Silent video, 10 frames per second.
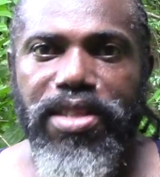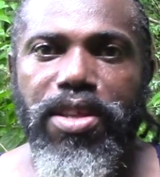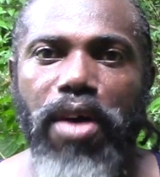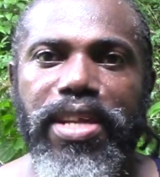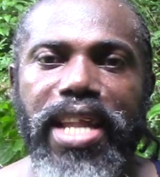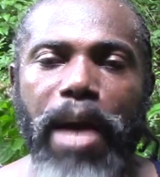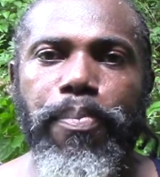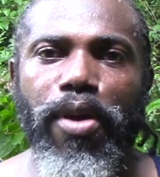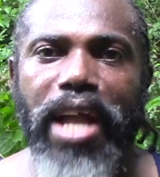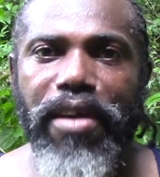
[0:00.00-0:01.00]
Now the law of
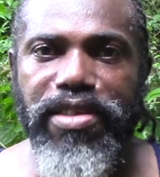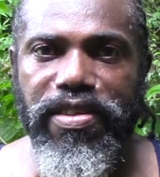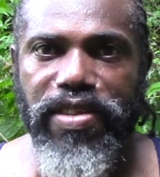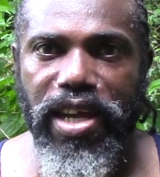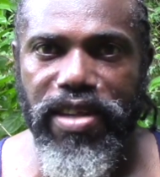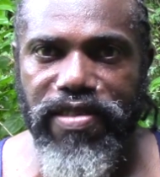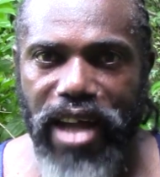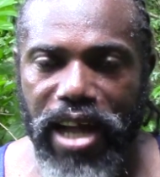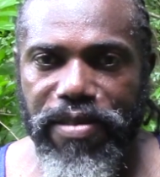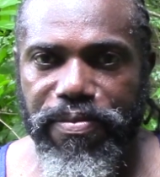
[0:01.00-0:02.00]
polarity states
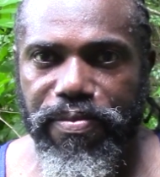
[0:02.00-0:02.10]
that